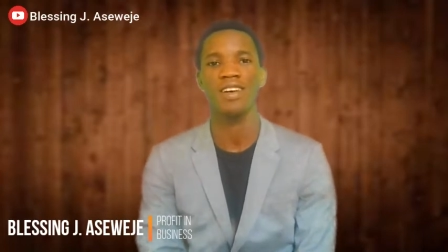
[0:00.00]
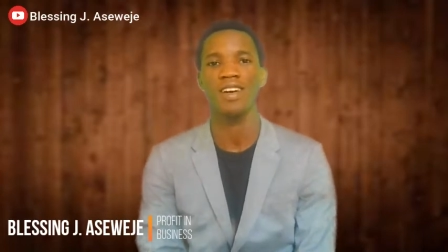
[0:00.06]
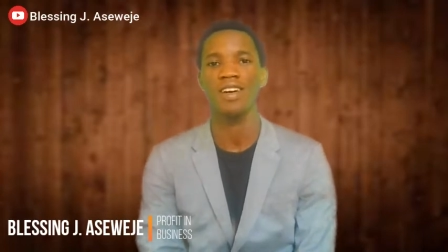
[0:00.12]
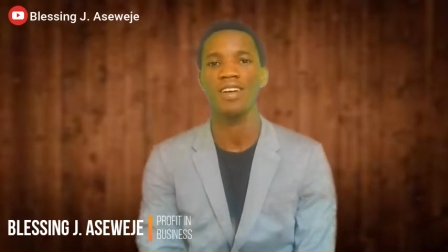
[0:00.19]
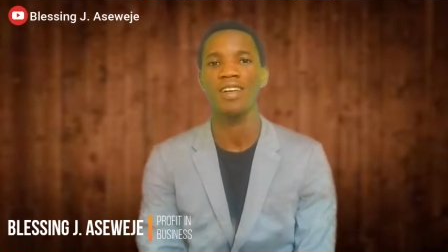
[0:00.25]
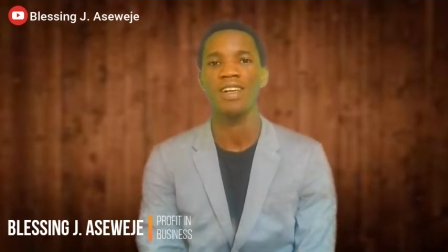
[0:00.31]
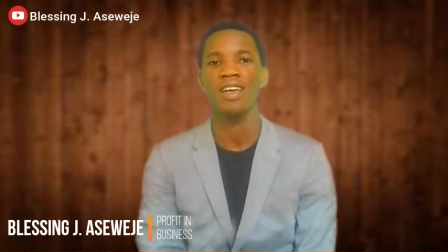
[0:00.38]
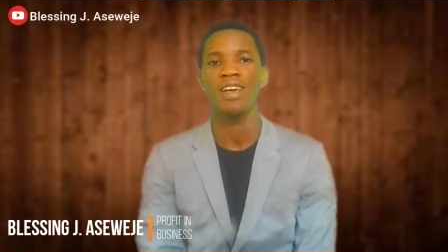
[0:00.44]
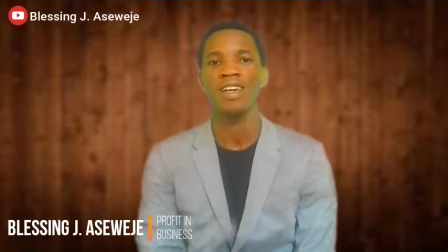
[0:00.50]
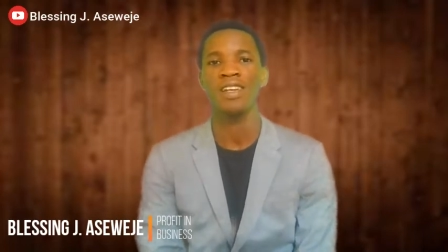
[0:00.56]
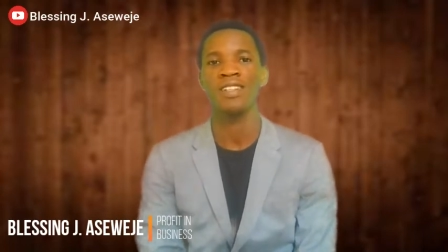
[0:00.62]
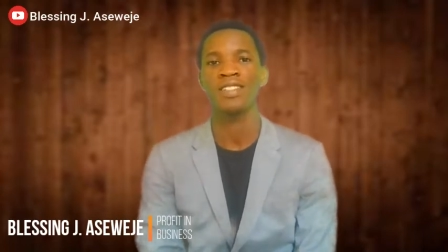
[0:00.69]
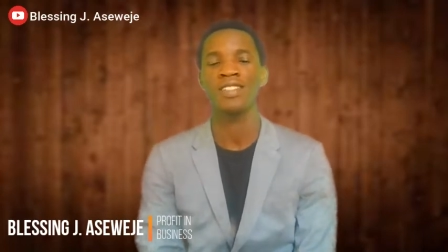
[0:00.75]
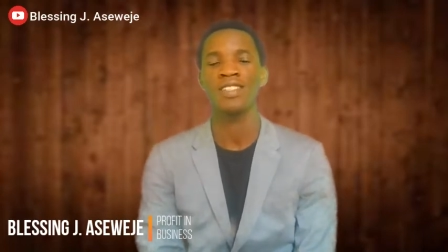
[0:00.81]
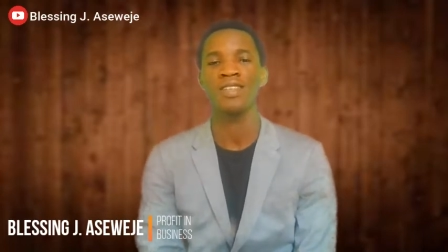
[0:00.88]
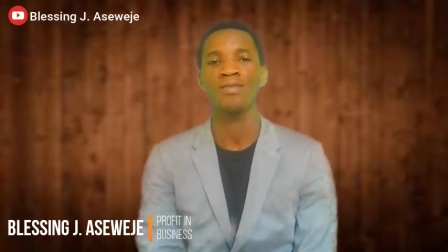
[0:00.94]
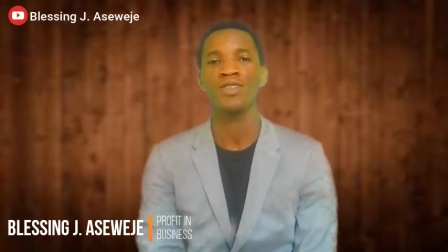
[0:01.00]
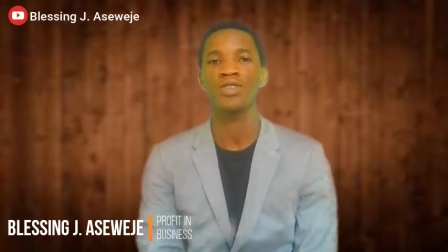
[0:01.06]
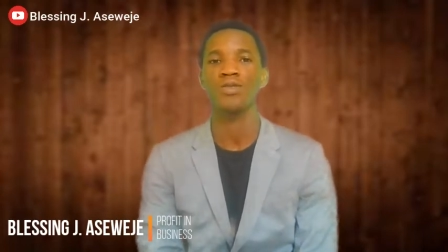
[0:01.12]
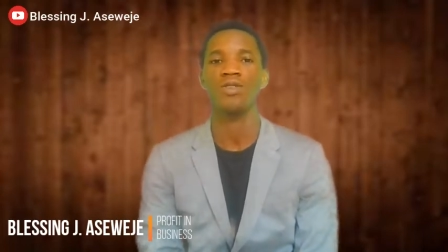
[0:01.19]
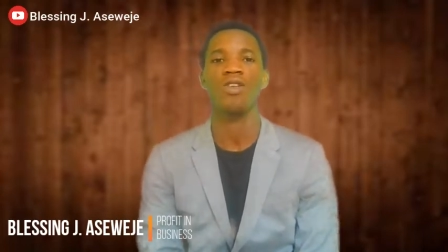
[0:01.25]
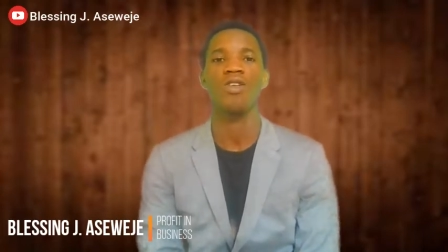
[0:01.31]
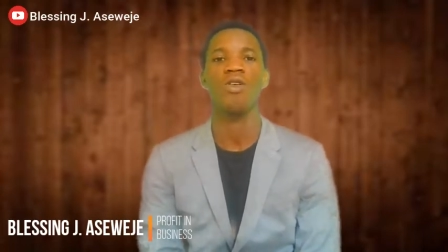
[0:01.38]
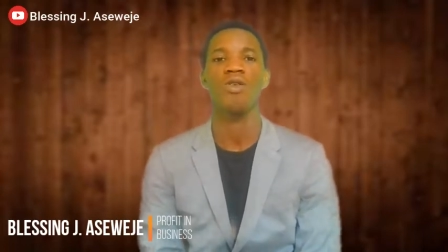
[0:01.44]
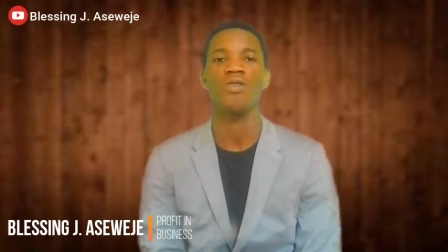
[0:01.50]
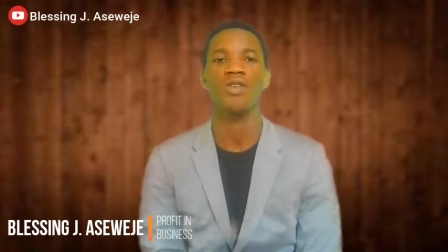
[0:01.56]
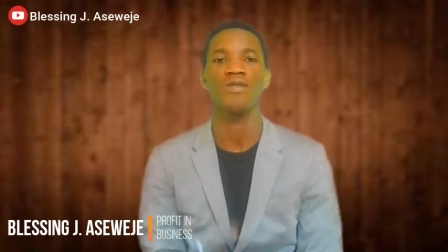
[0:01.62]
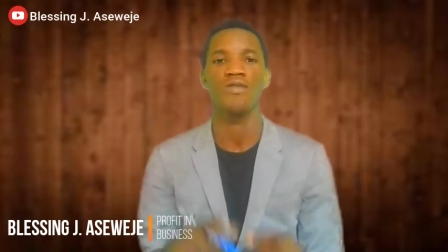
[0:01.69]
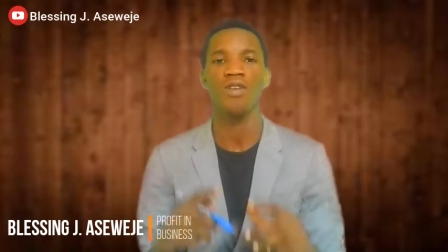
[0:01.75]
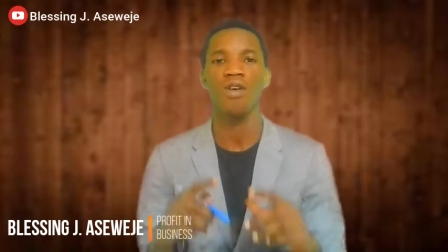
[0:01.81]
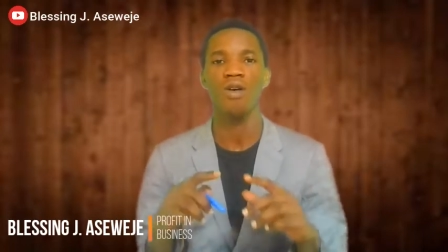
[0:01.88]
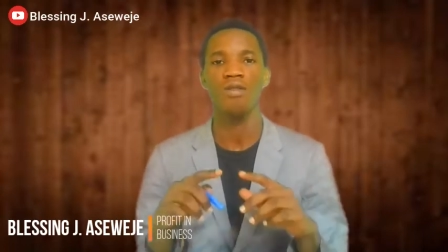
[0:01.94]
Uh, it seems to all
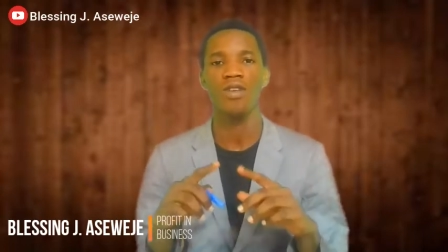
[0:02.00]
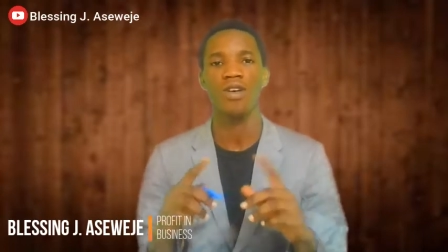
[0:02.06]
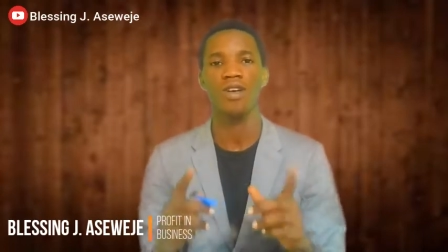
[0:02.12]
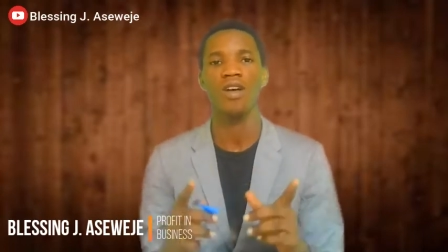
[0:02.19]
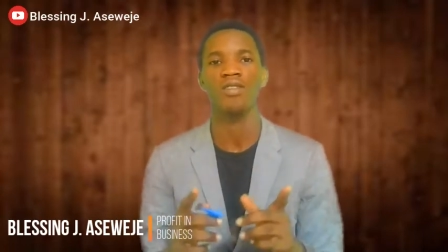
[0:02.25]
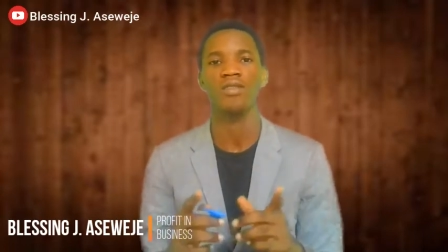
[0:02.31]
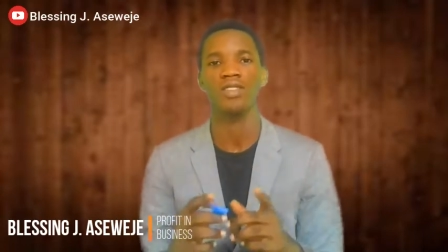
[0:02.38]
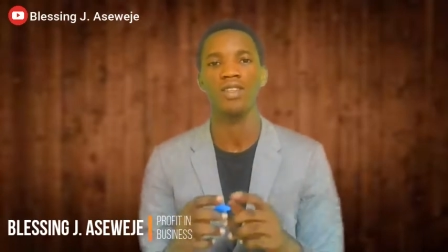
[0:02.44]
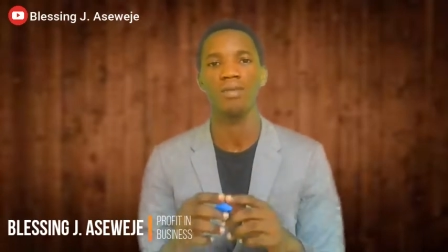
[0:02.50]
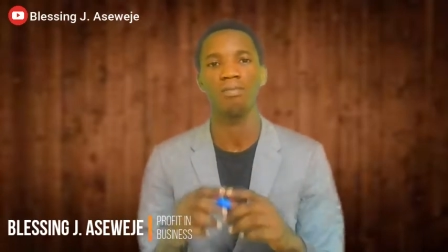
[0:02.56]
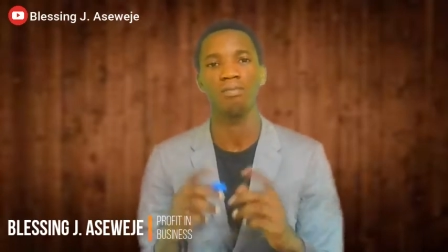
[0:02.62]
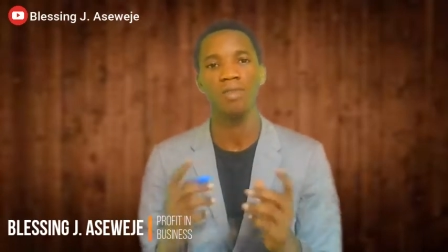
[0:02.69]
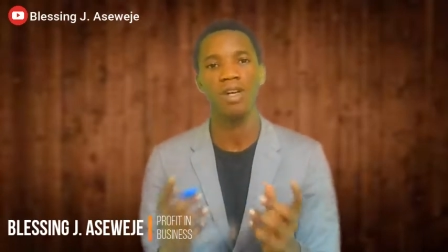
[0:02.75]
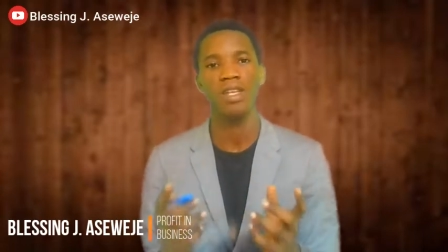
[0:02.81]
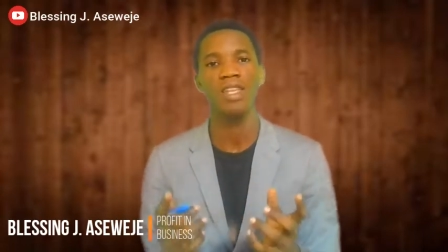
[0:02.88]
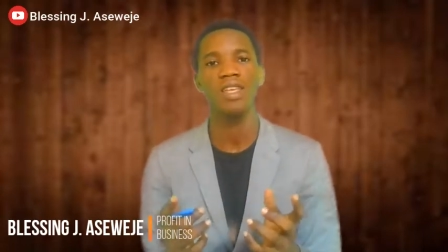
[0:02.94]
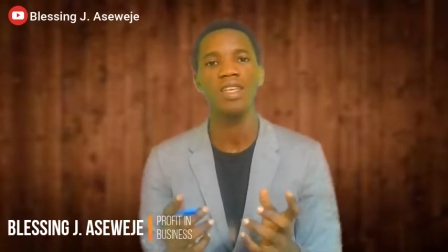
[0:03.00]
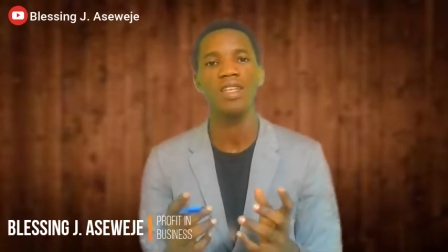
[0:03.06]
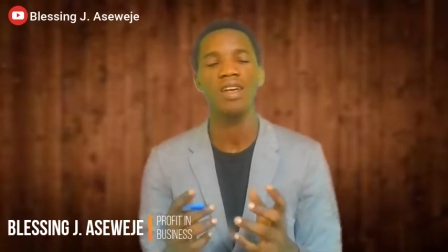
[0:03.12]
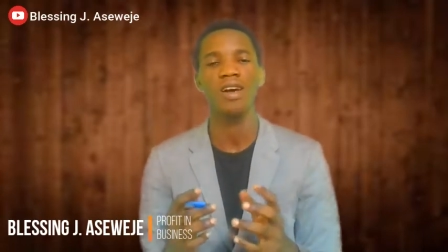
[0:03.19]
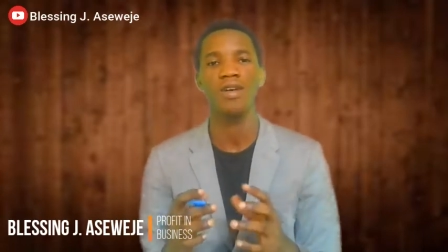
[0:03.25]
revolve around the money,